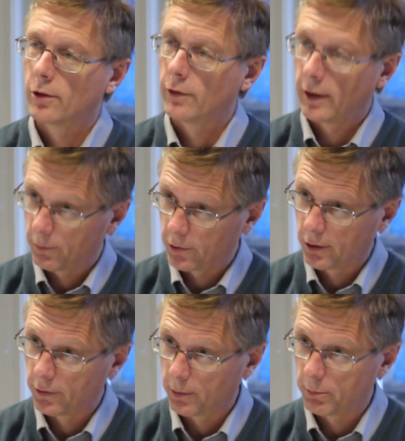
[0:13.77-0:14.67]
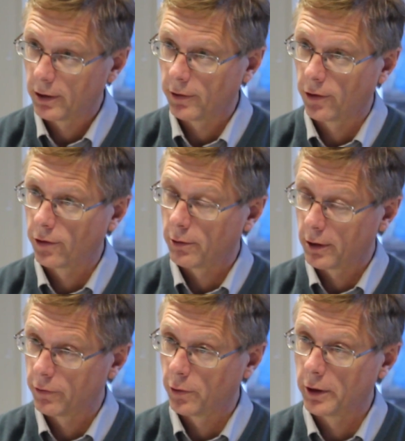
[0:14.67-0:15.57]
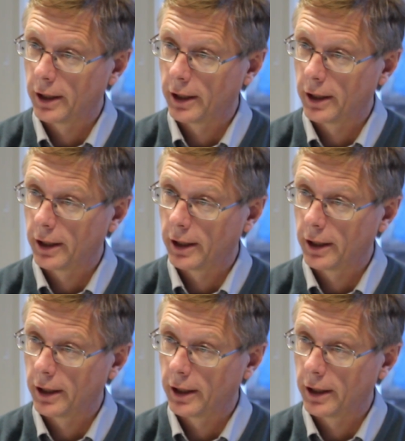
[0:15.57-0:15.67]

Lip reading: developed over the previous 3 or 4